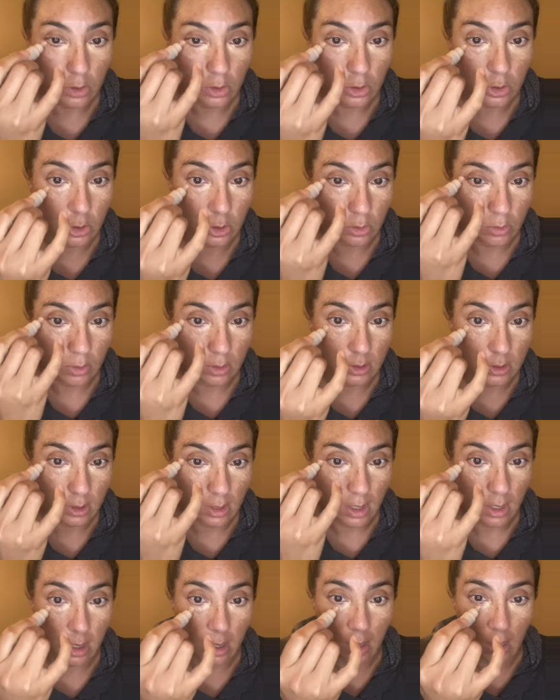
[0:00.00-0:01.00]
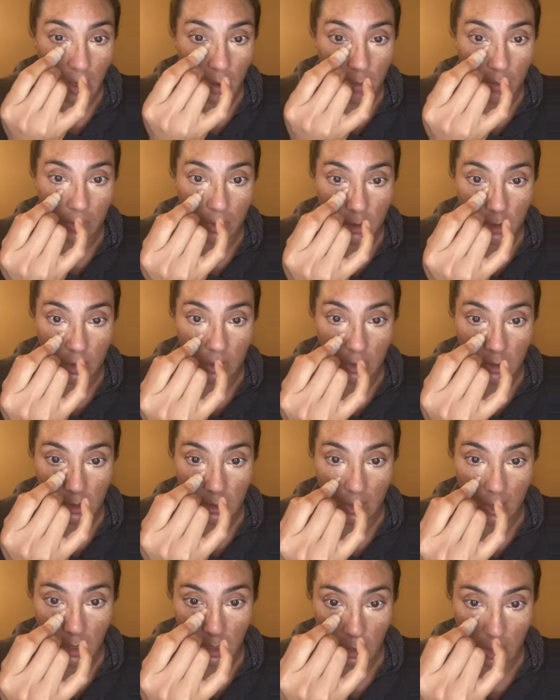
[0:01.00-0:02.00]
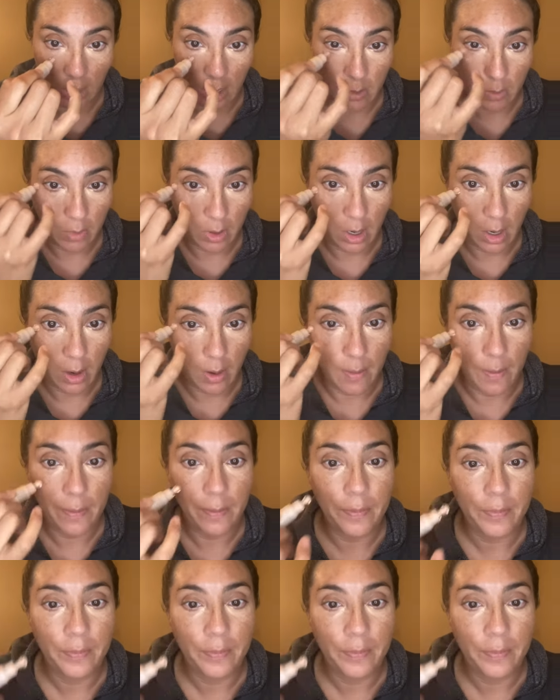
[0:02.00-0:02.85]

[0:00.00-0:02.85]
squeeze it up and just let it come up.